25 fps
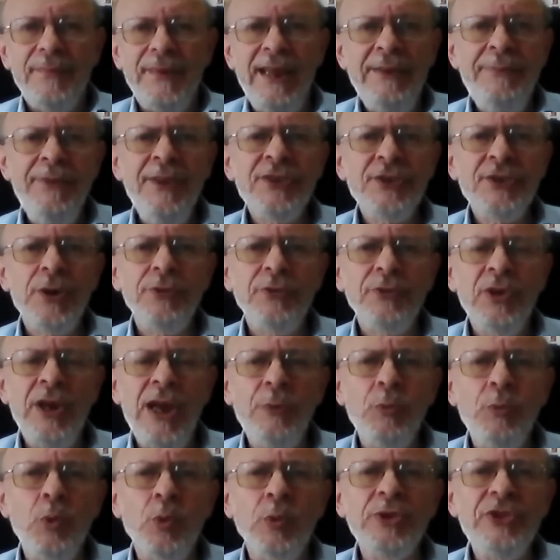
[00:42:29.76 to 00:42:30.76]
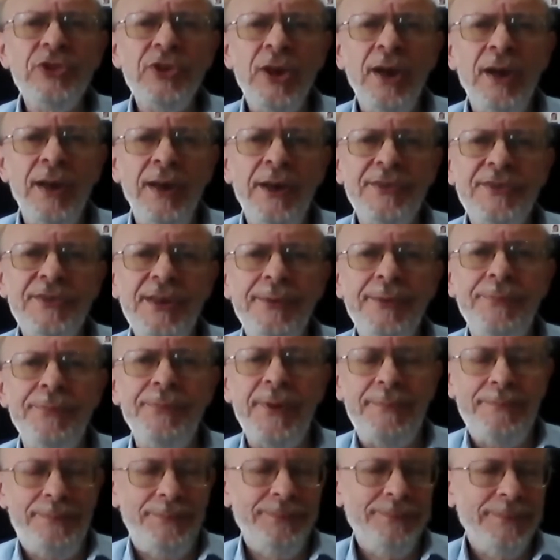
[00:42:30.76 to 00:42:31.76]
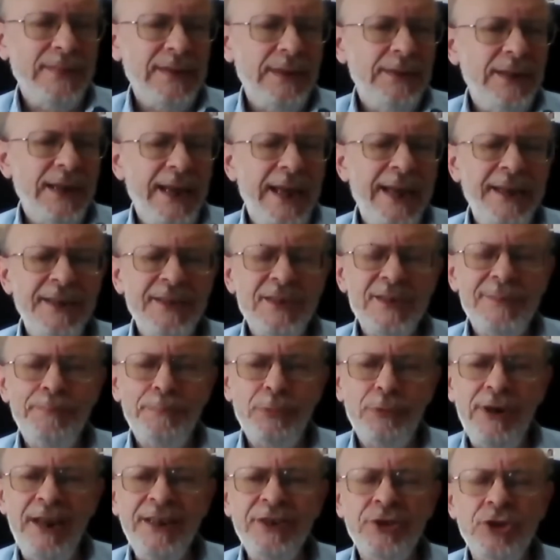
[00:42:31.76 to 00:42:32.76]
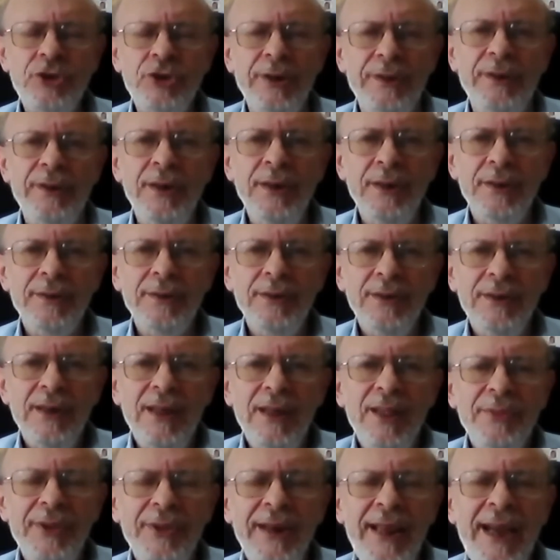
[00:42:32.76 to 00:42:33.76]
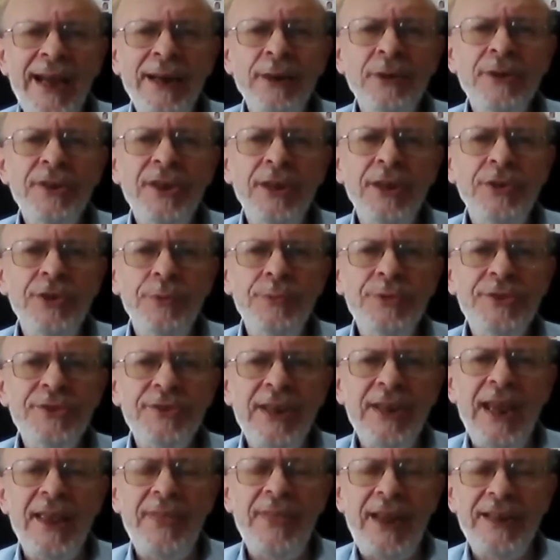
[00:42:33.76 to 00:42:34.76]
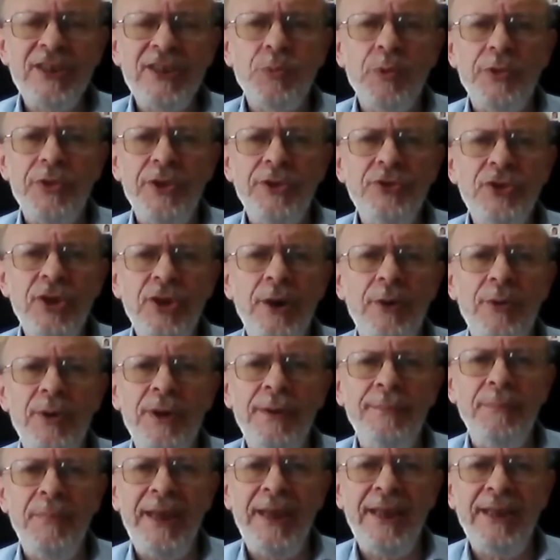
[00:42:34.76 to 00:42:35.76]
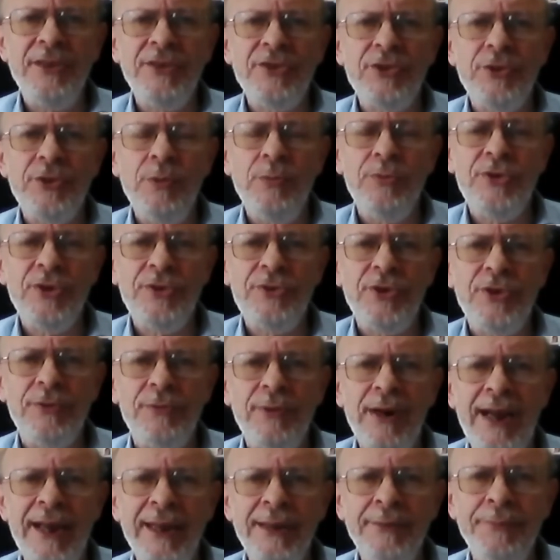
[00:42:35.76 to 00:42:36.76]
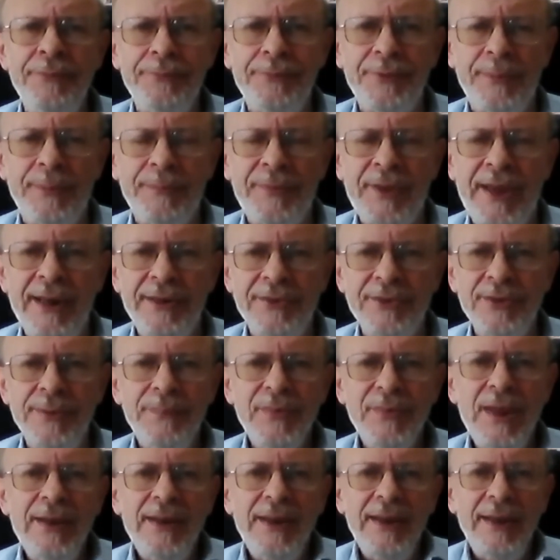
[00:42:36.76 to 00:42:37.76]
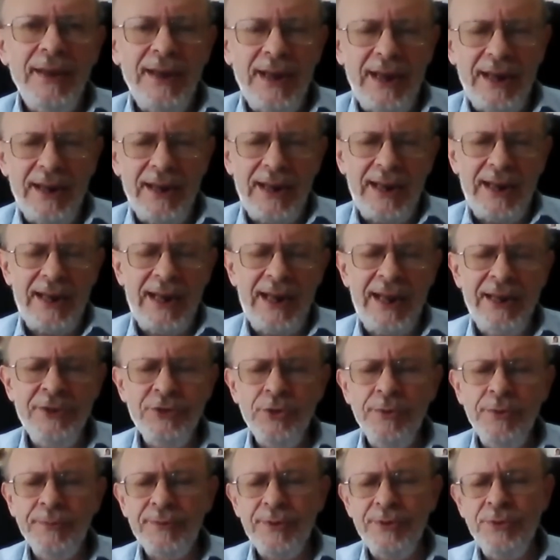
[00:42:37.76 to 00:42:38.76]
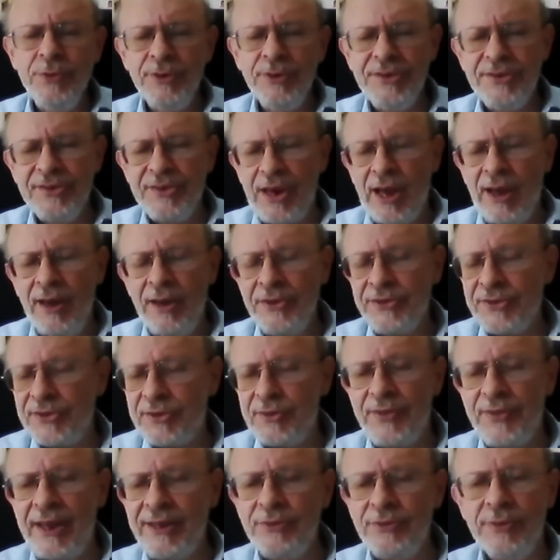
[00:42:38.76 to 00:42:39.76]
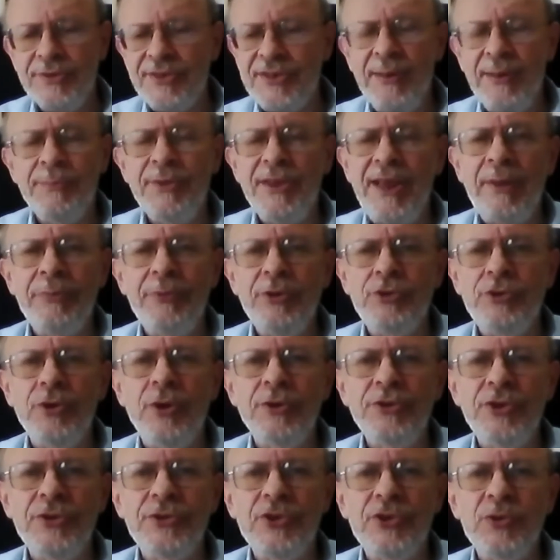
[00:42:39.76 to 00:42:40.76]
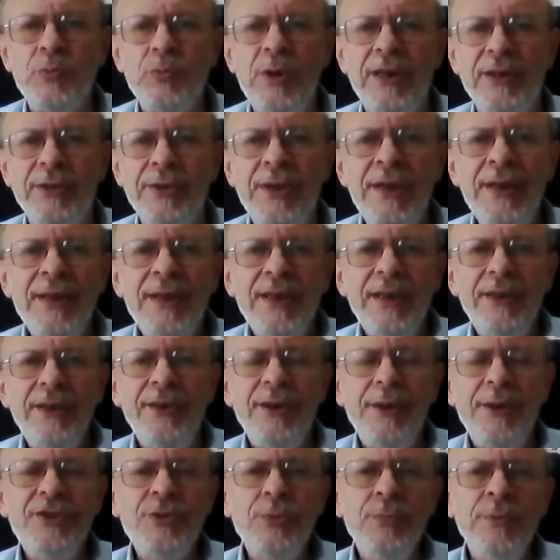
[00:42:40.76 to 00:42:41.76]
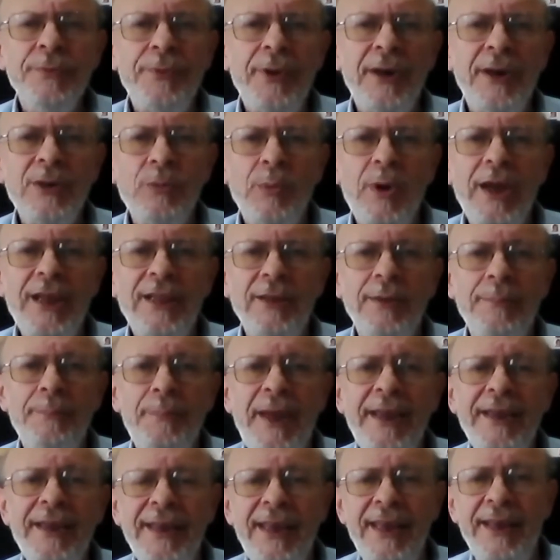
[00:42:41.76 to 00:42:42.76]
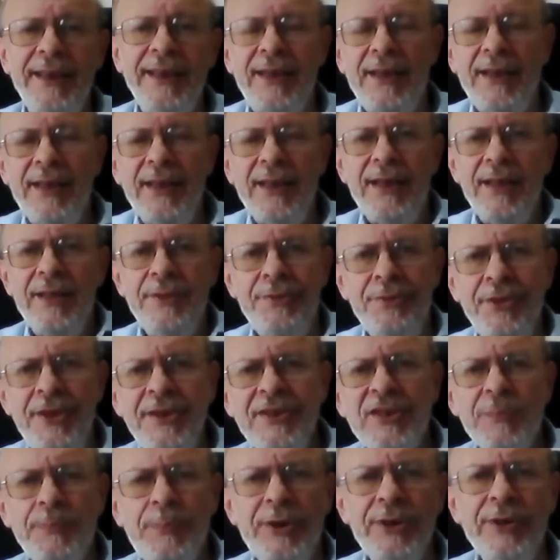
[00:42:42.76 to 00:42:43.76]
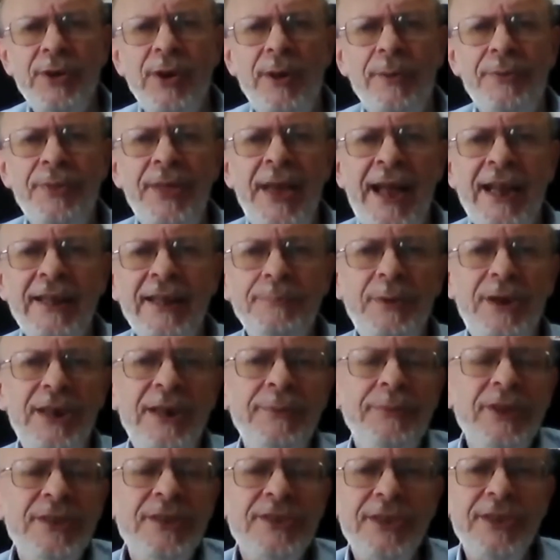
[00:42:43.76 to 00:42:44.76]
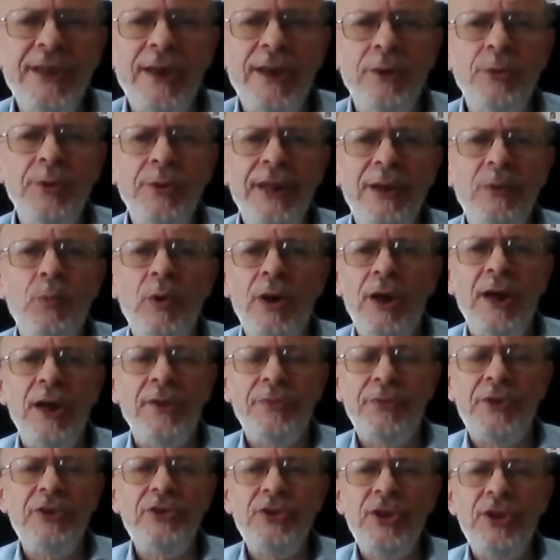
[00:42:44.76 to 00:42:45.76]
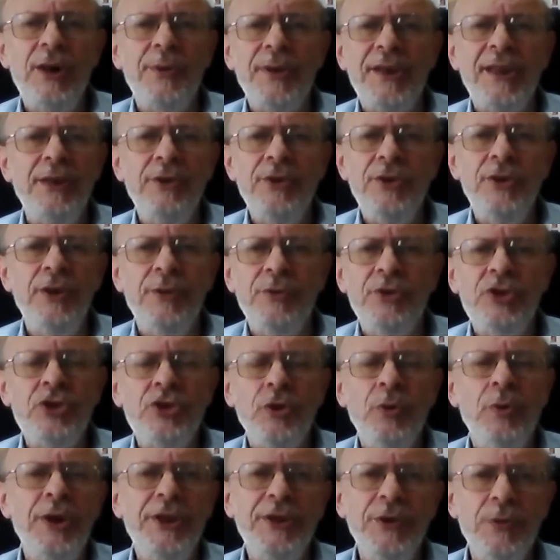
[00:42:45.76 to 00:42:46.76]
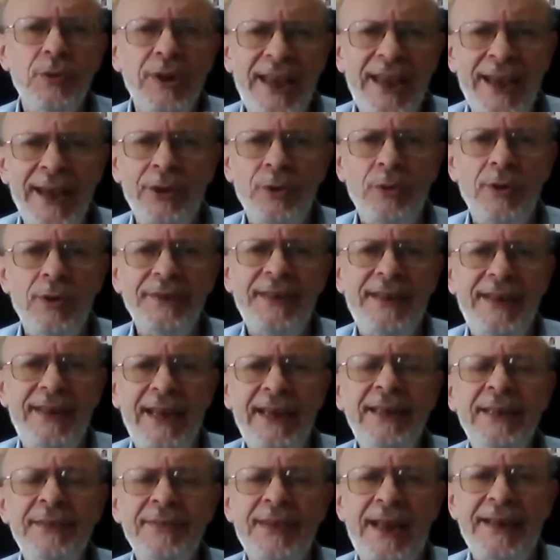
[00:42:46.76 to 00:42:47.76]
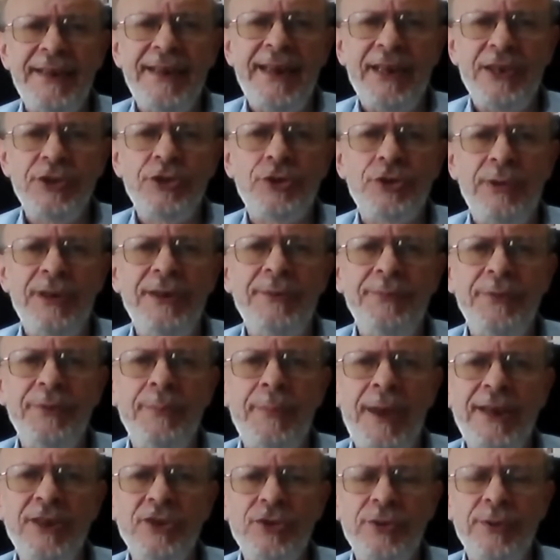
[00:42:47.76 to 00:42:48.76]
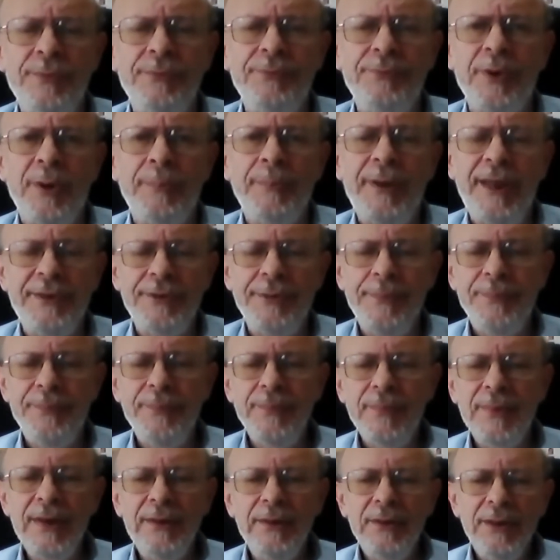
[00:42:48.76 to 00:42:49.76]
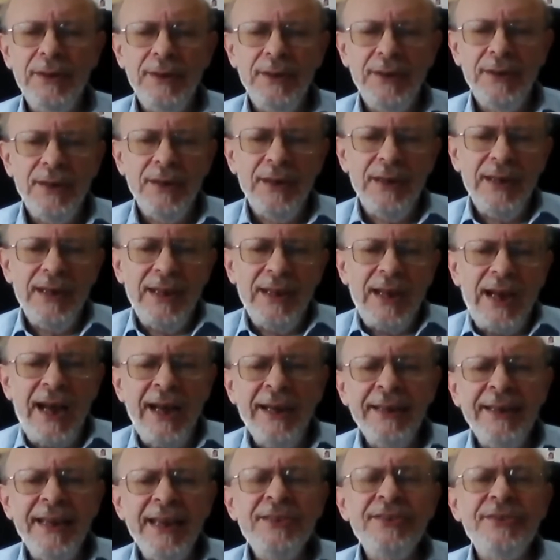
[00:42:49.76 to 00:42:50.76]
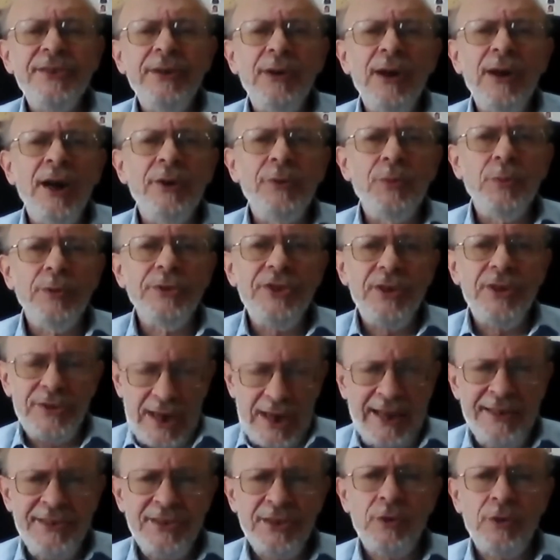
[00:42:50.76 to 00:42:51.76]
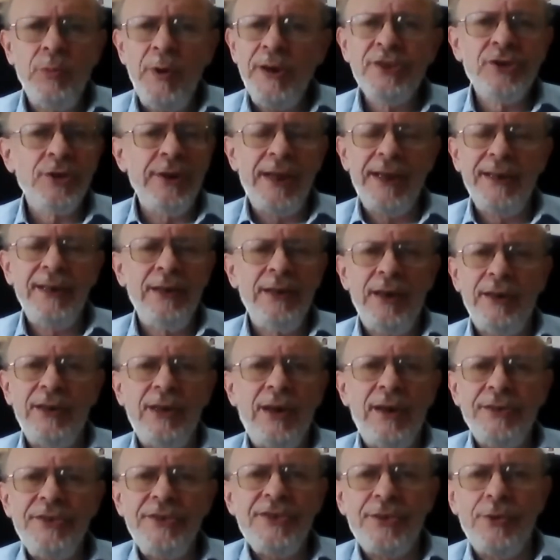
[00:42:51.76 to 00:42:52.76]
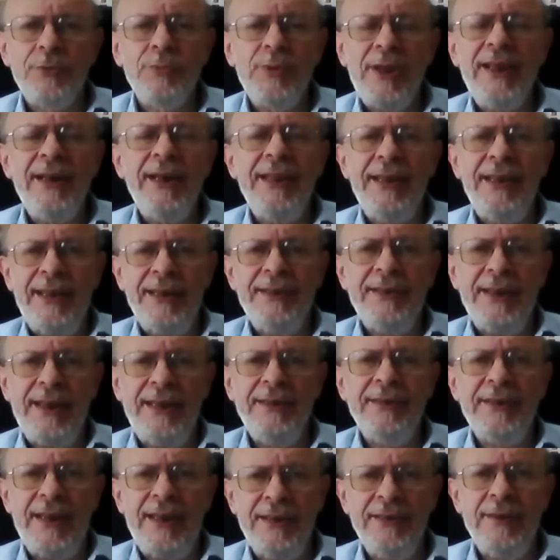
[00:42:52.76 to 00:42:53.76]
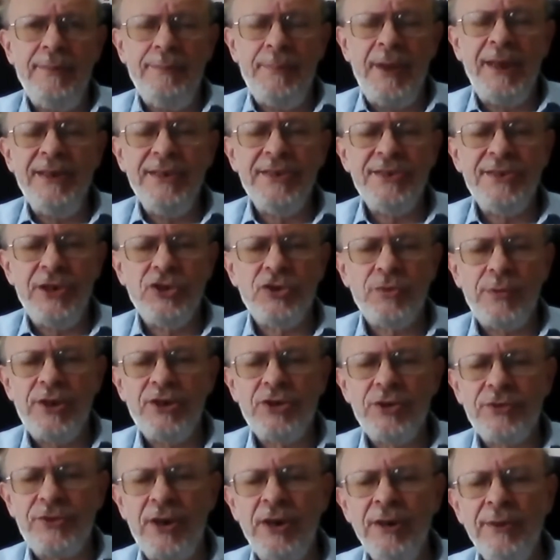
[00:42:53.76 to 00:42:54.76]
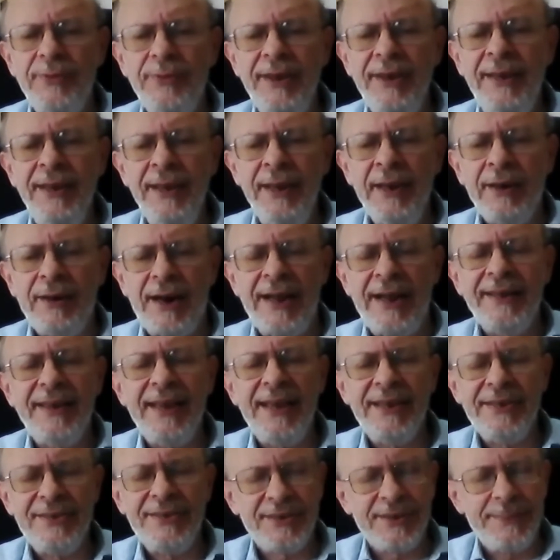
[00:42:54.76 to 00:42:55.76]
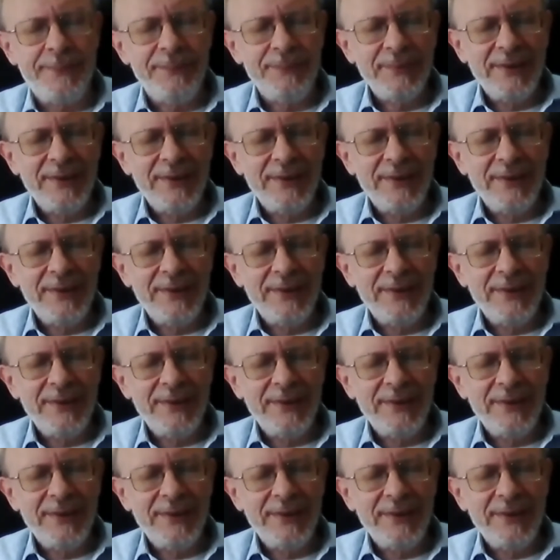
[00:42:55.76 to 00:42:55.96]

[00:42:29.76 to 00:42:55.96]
If it's got no alternative expression, then how can you say that's what the Torah means you to derive from that? And you could ask for that on some of the other droshes as well. It's all very well making this but not that, but if it's the only word the Torah can use, surely you cannot gain that extra information from it. I guess there are it's a question I can't answer really in many situations. Over here, I guess